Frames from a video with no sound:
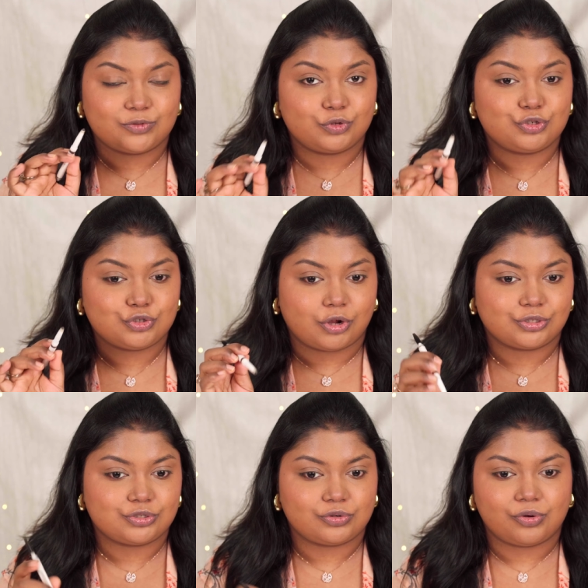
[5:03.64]
with short
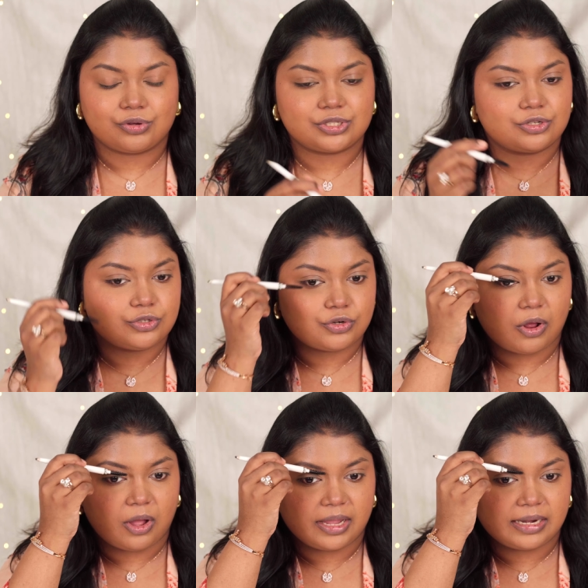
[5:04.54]
strokes,
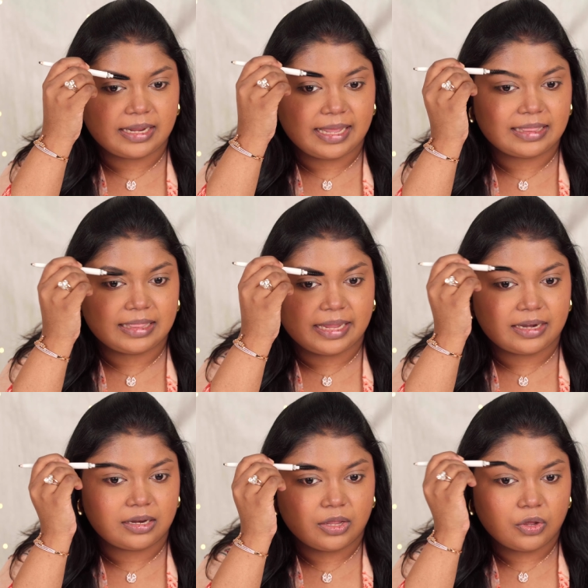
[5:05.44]
draw it and
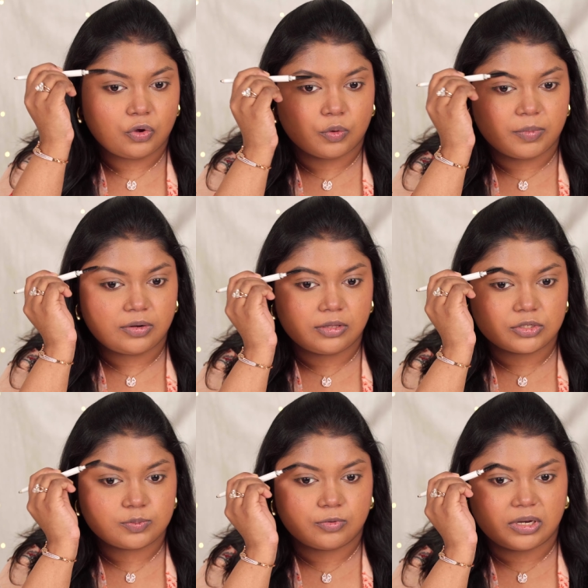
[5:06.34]
then comb it with a
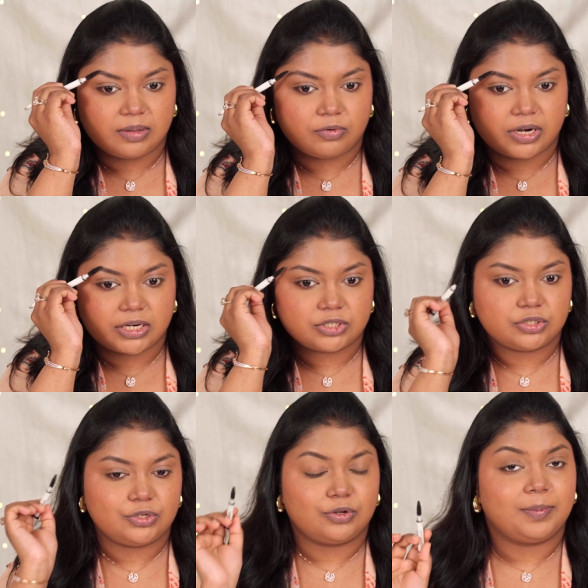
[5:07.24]
spoolie brush,
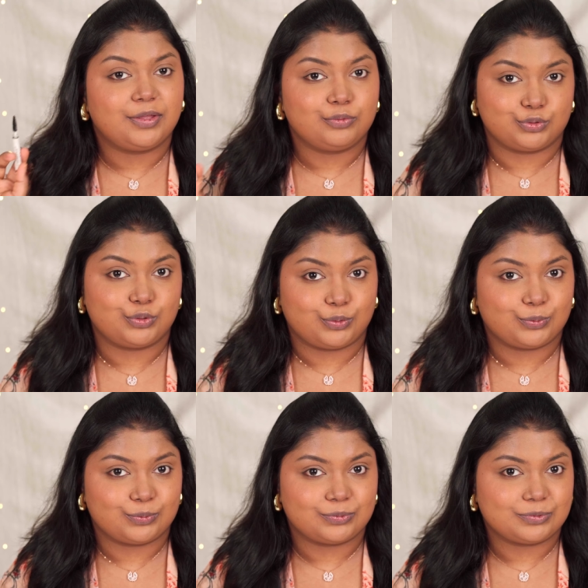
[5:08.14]
you'll be good to go.